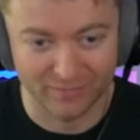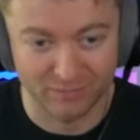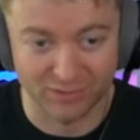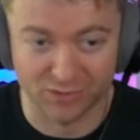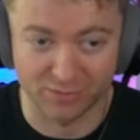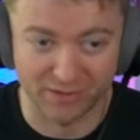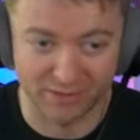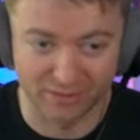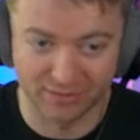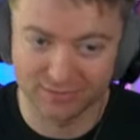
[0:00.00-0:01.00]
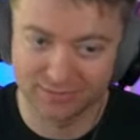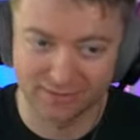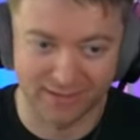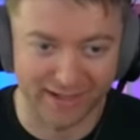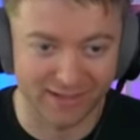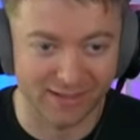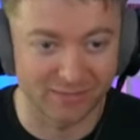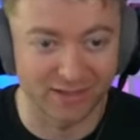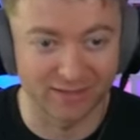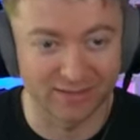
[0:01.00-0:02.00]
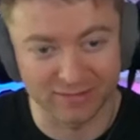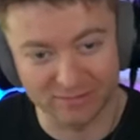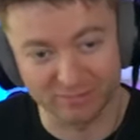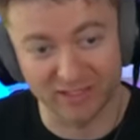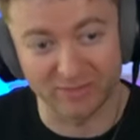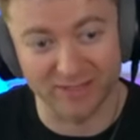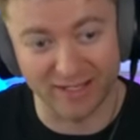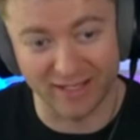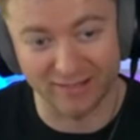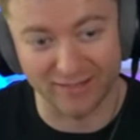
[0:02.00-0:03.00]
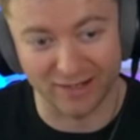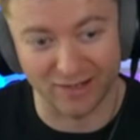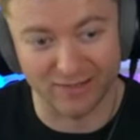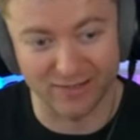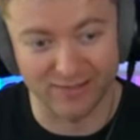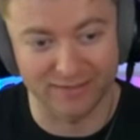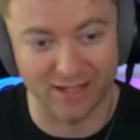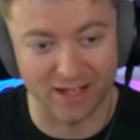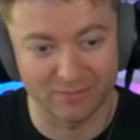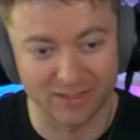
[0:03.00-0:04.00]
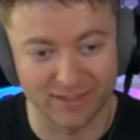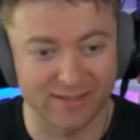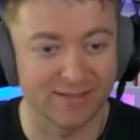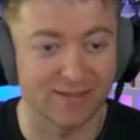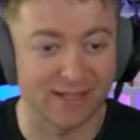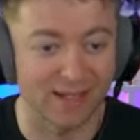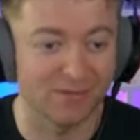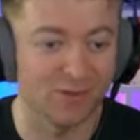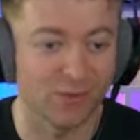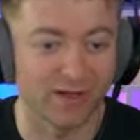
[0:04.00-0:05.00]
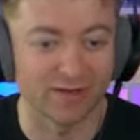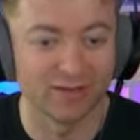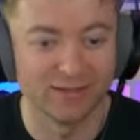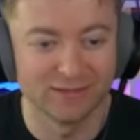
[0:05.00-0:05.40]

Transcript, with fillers: Bishop here. Hey, he made a big mistake there. He did not make his escape square